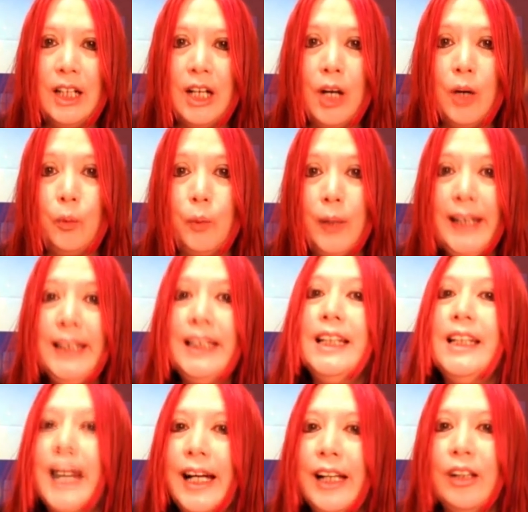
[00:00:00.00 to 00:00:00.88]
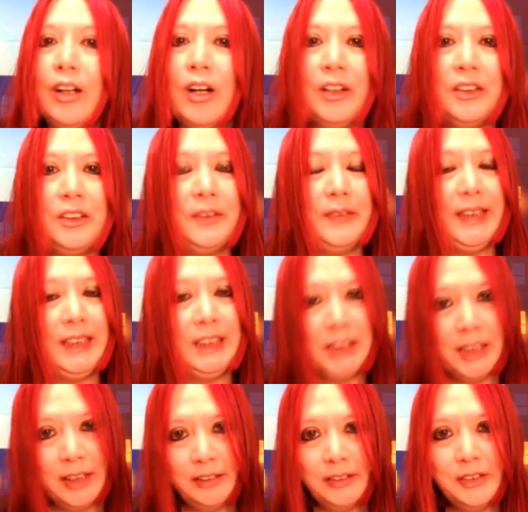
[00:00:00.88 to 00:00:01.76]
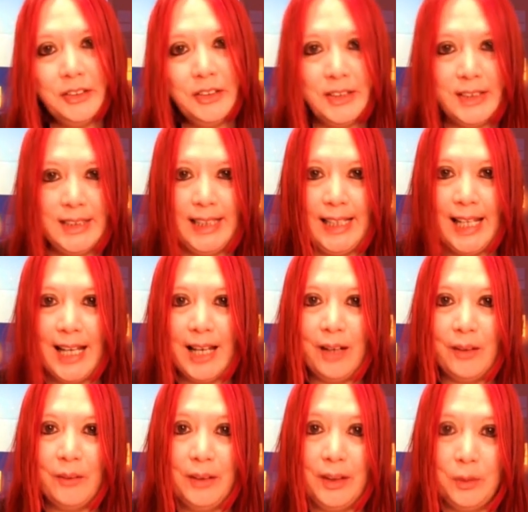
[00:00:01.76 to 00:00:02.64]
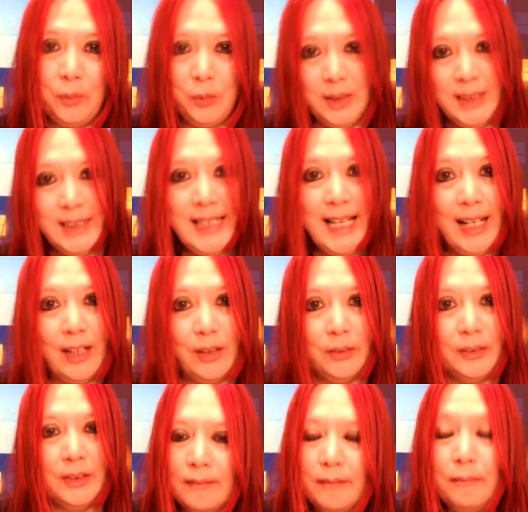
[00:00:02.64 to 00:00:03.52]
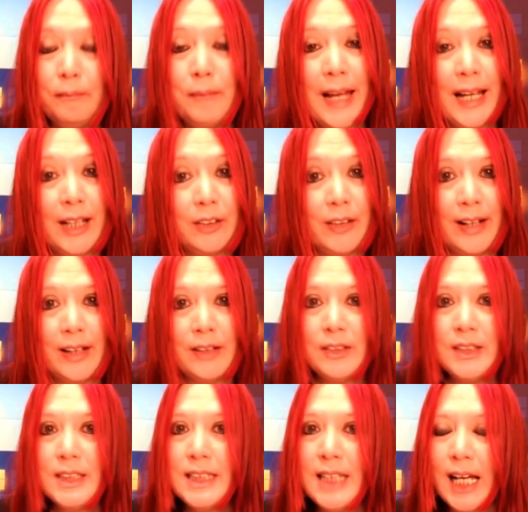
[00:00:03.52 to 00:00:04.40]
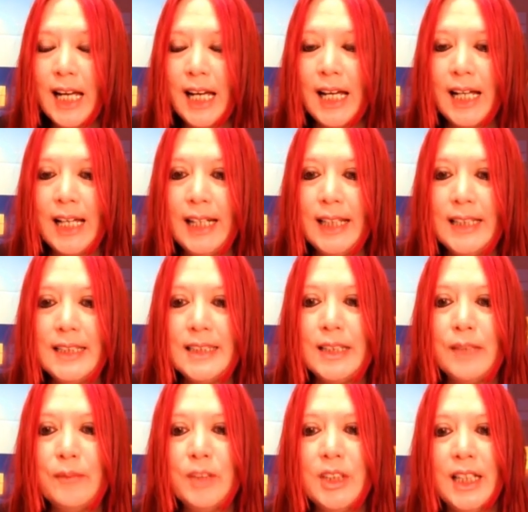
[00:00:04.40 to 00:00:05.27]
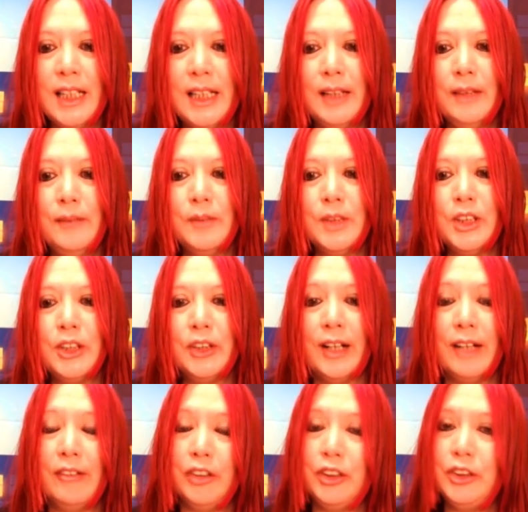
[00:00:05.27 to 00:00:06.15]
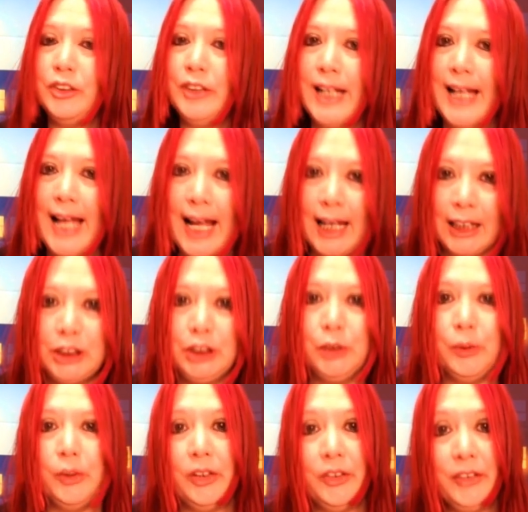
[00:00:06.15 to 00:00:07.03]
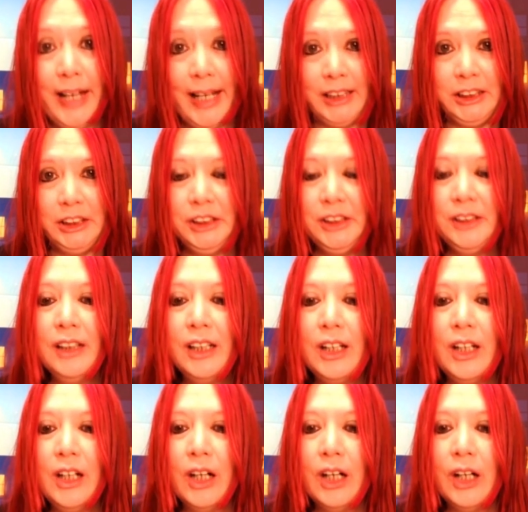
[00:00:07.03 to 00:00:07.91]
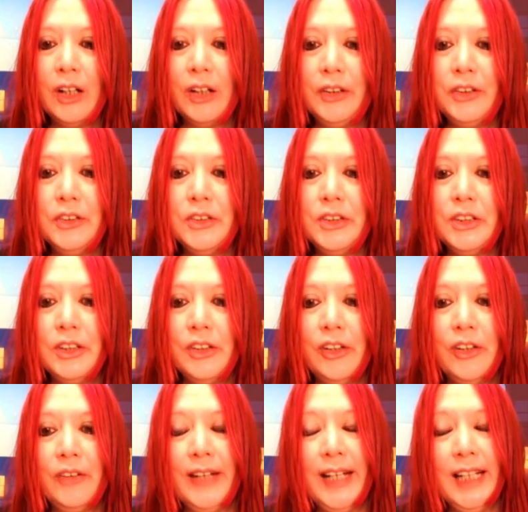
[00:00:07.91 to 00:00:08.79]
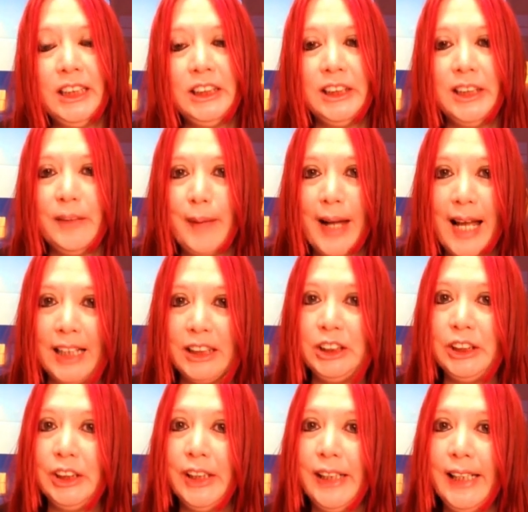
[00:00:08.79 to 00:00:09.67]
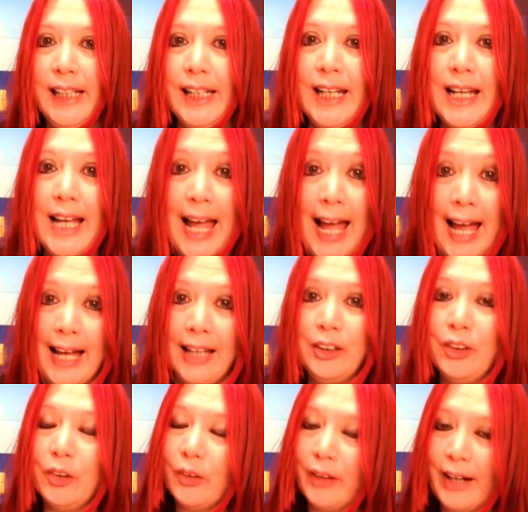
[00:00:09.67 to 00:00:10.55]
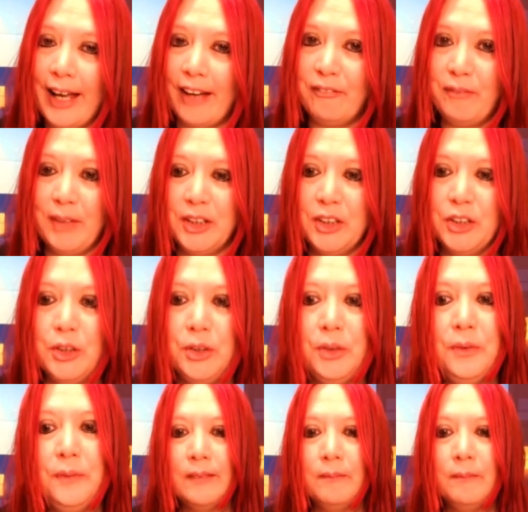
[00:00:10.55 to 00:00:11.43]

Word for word: read the dialogue to each other to see how it would sound. Backgrounds, I sometimes travel to the actual location or use the location I'm actually at or have been to.